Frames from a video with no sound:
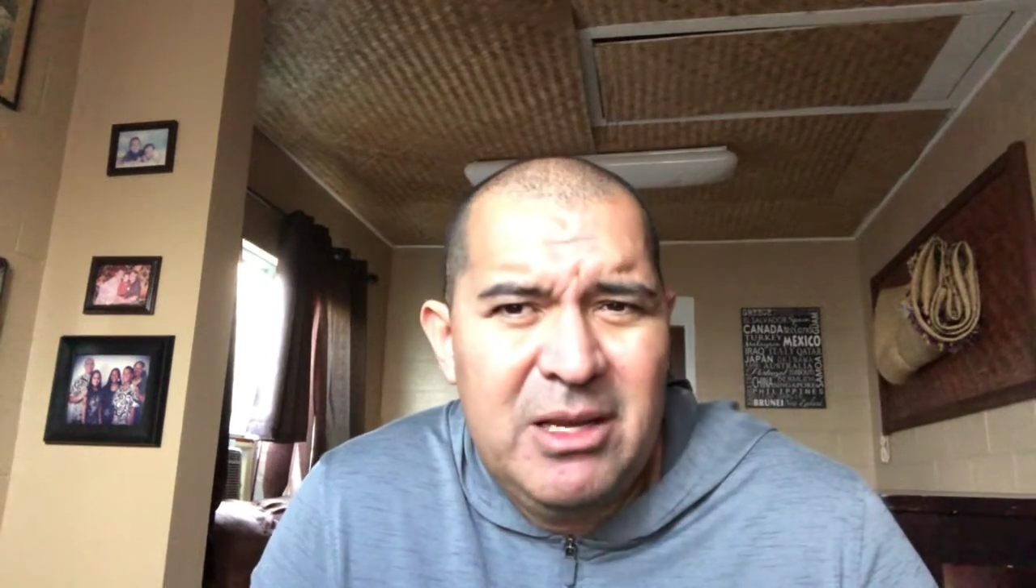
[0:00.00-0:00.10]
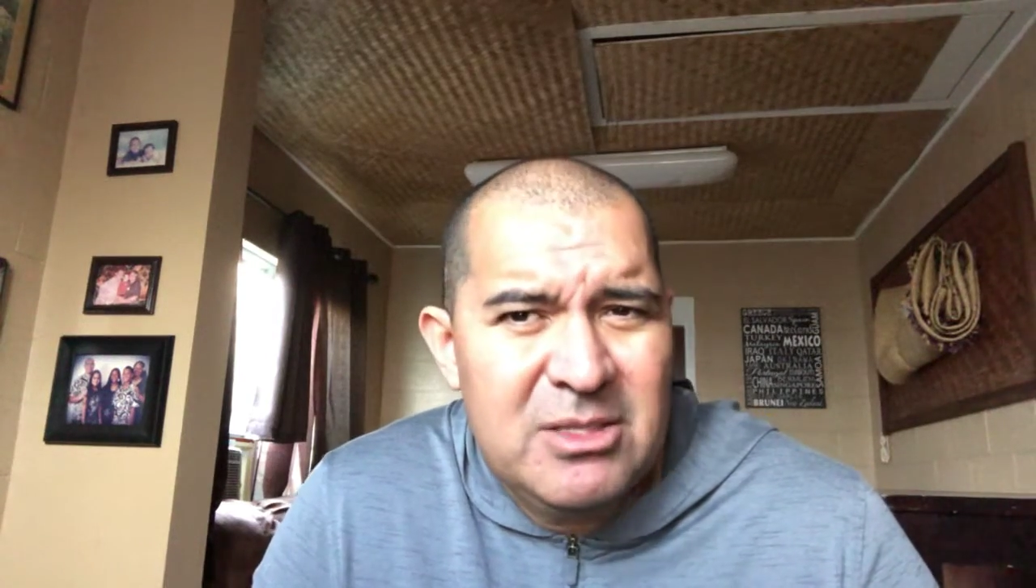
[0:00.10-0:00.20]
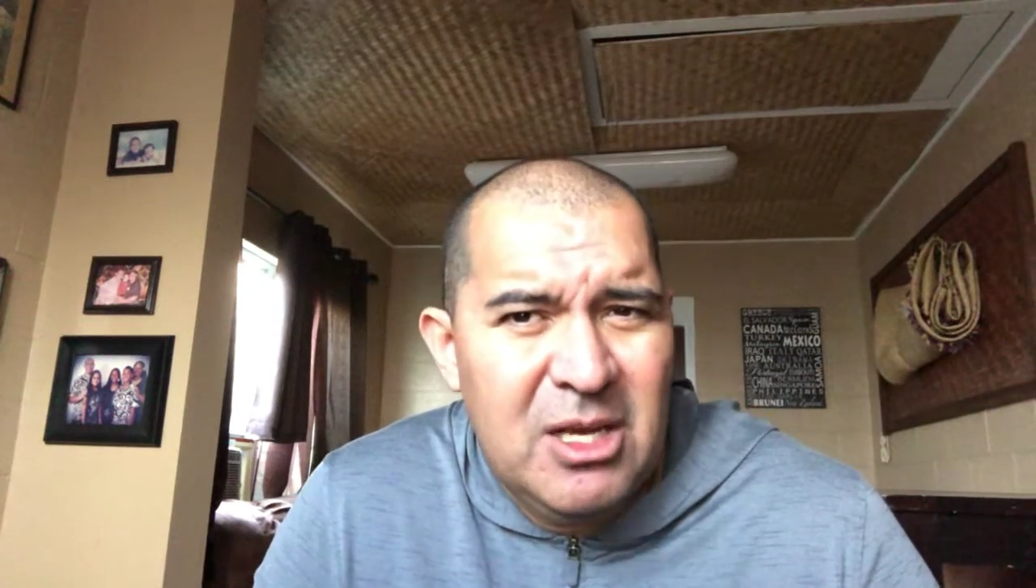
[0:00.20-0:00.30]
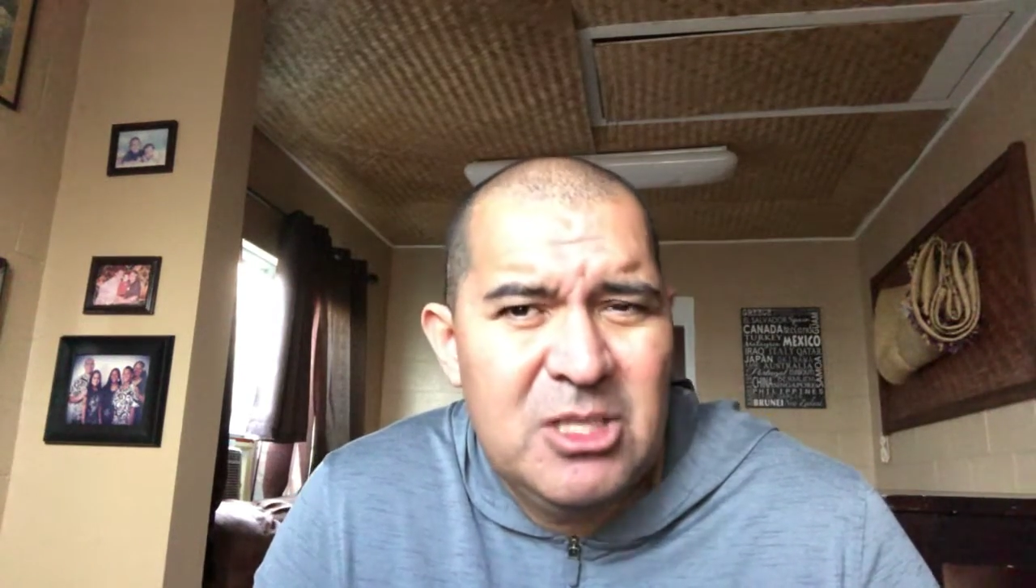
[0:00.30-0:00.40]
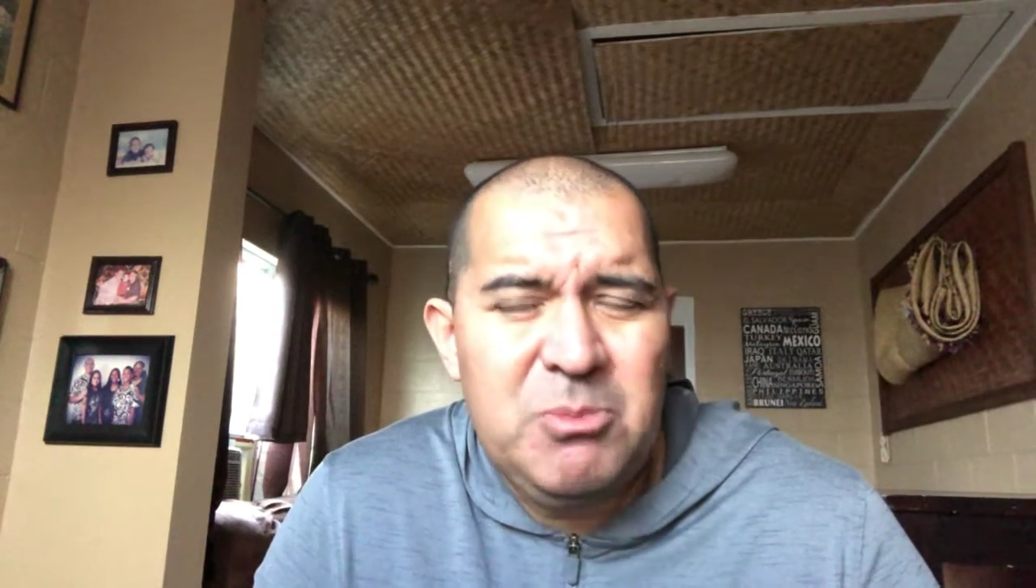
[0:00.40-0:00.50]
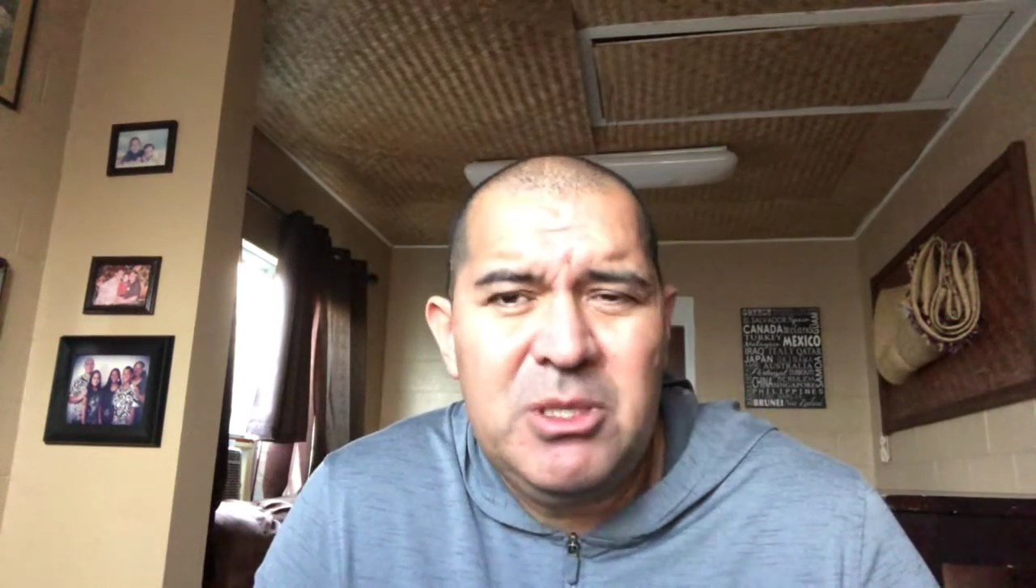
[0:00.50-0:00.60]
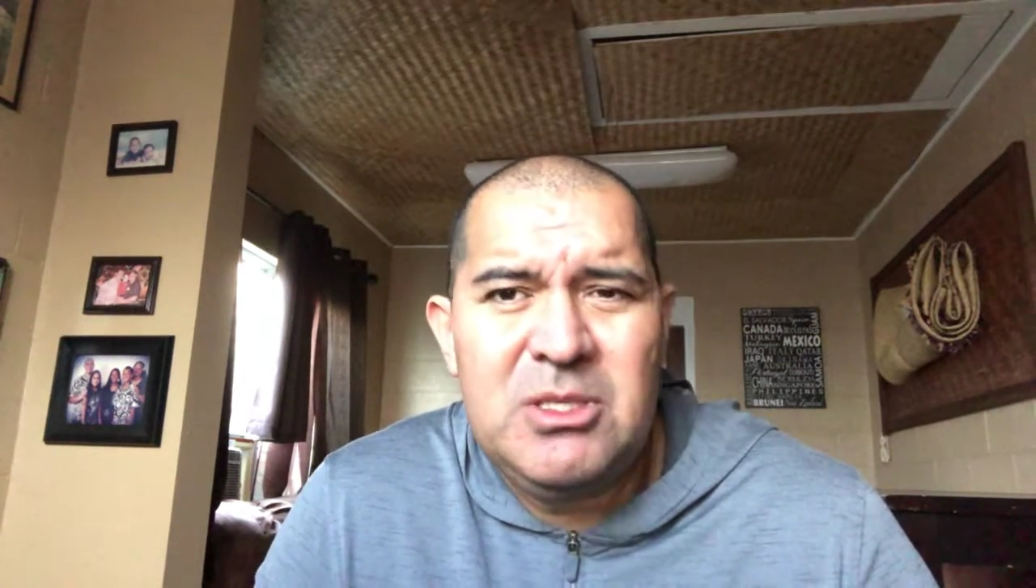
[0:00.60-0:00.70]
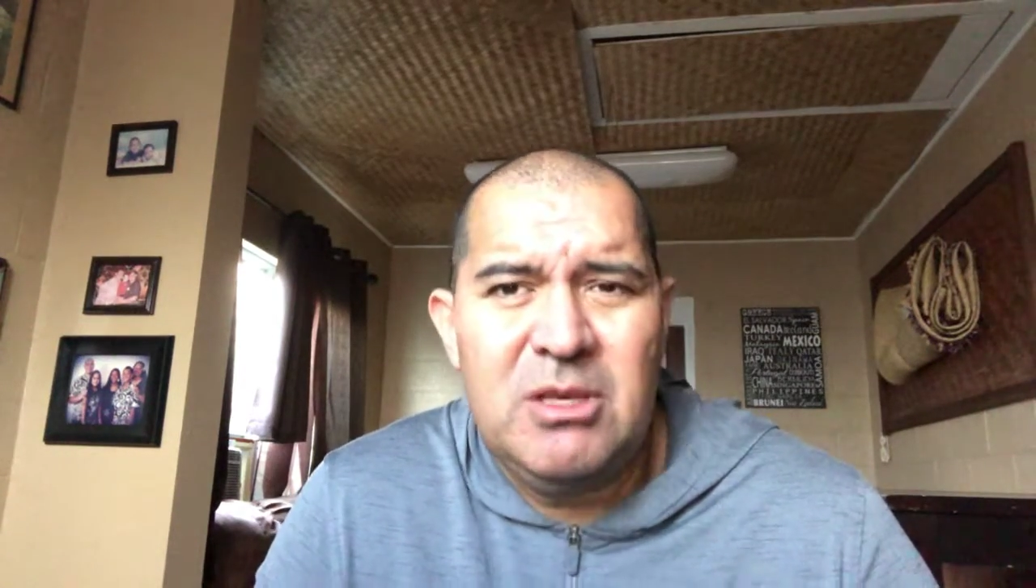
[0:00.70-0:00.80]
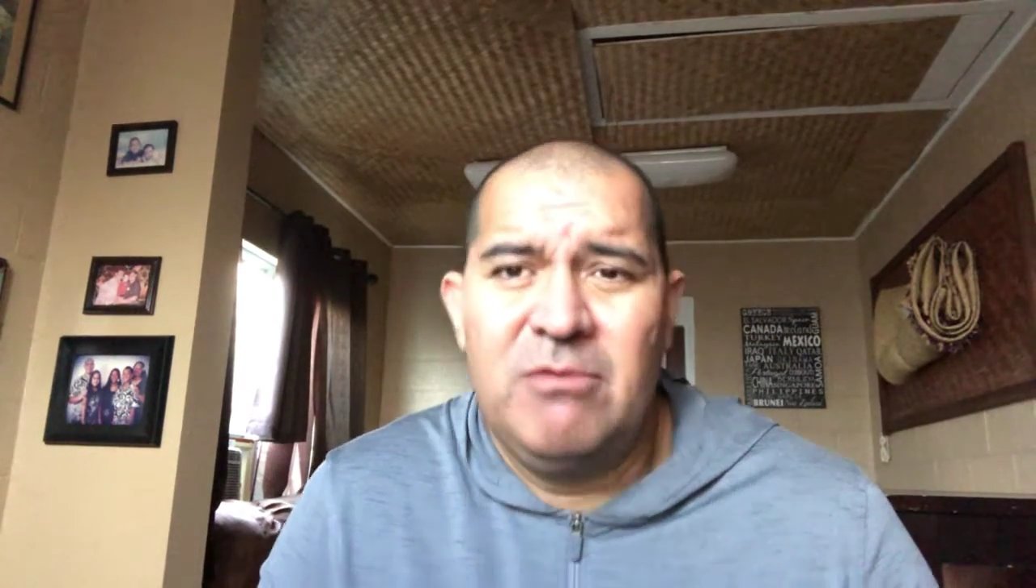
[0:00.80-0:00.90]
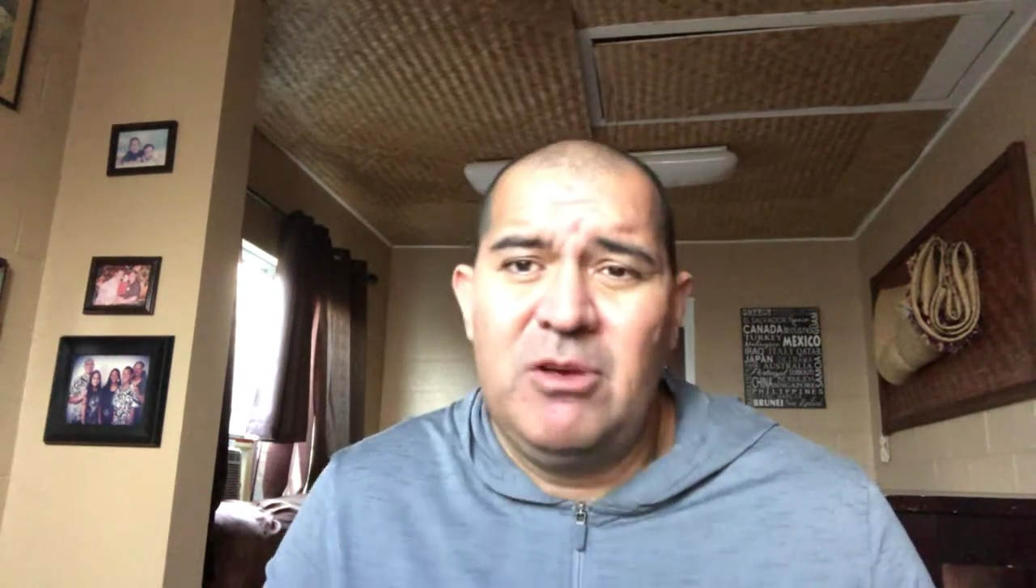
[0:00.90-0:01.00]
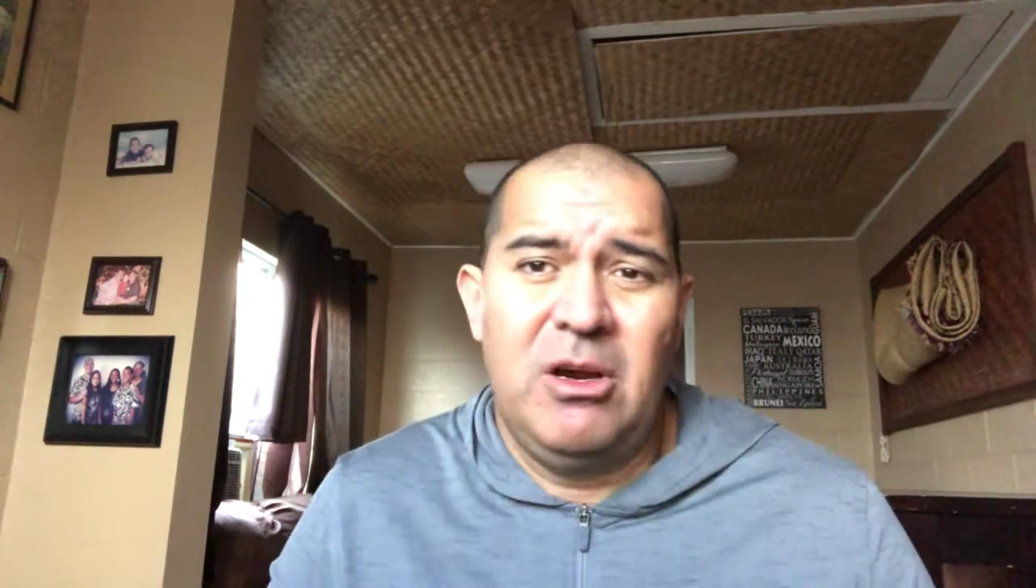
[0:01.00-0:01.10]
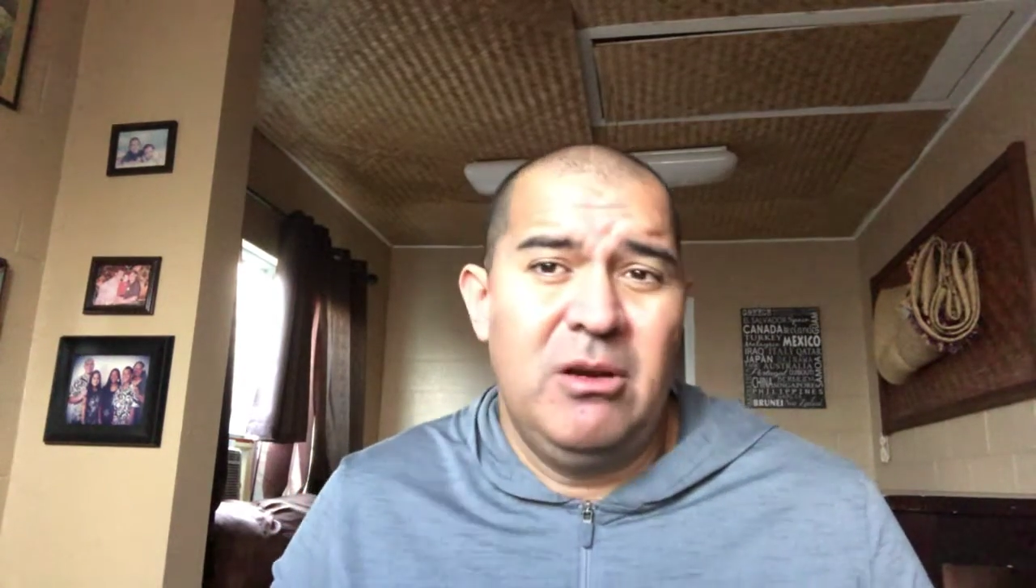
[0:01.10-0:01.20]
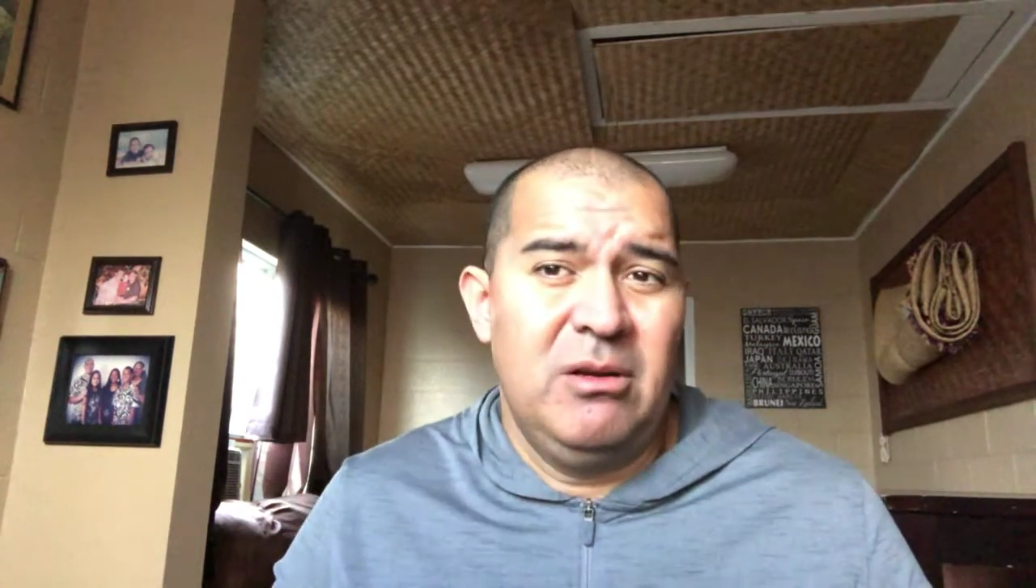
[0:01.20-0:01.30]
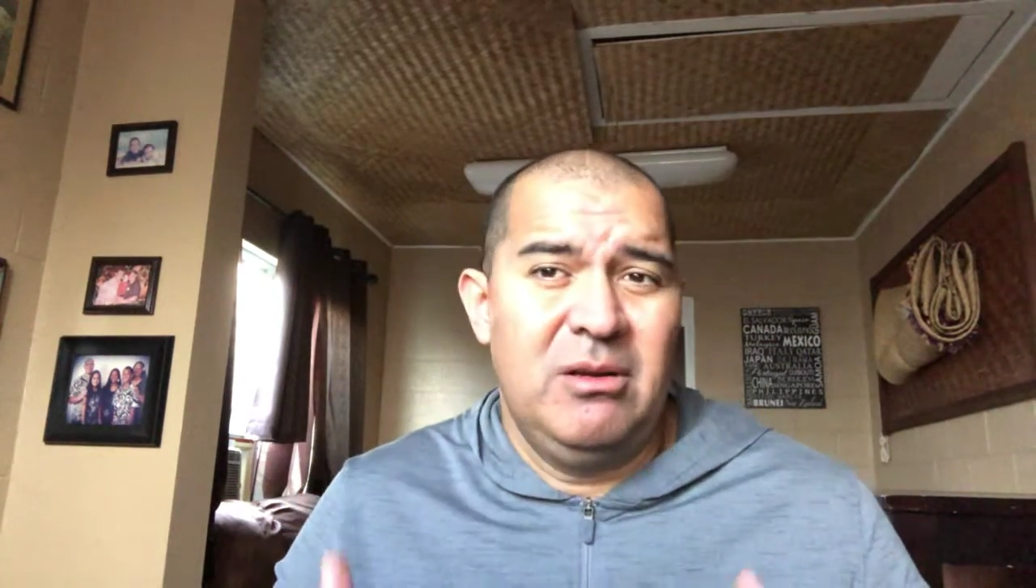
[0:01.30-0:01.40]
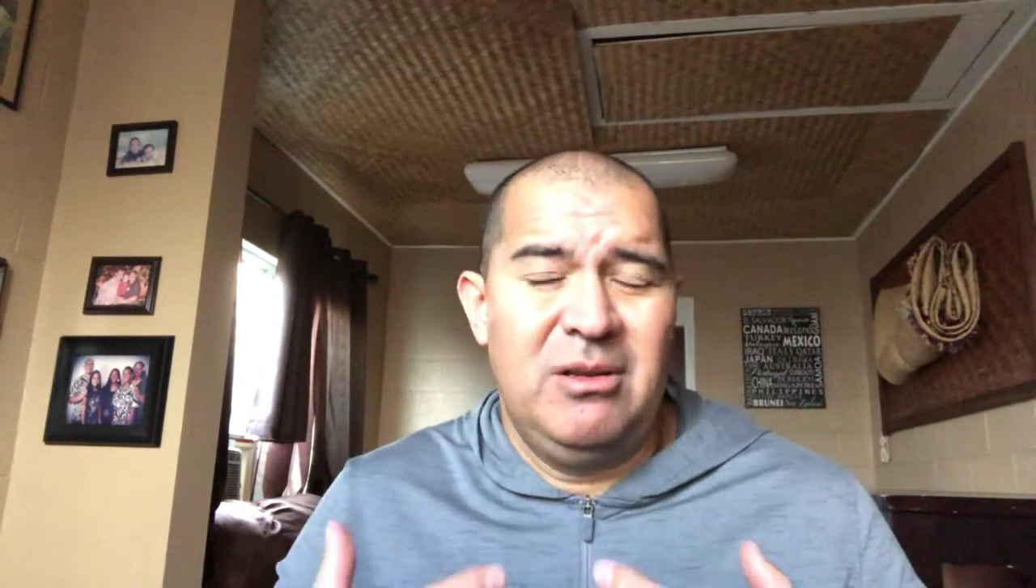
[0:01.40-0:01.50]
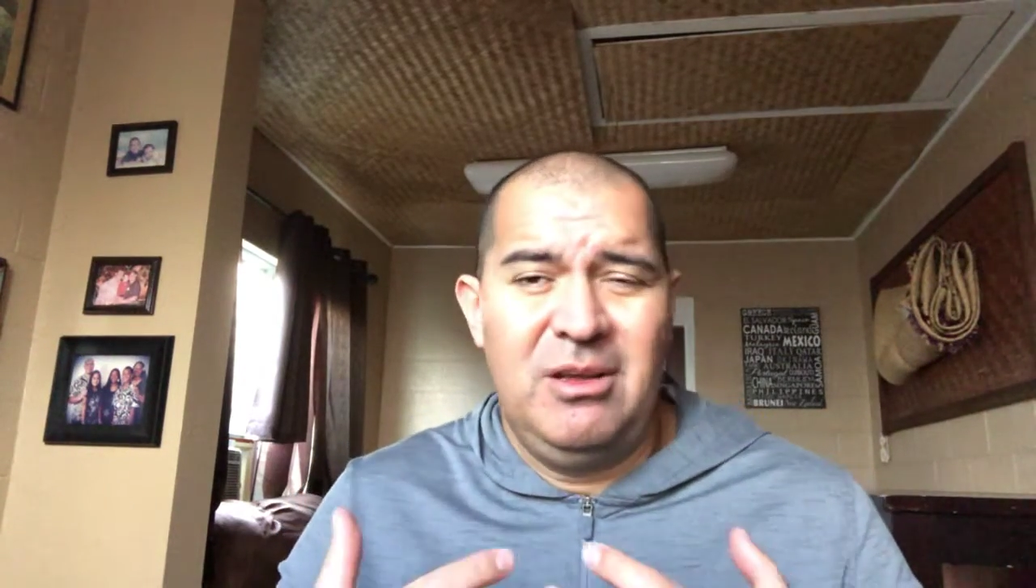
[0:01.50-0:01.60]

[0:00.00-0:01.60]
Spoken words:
as husbands, if our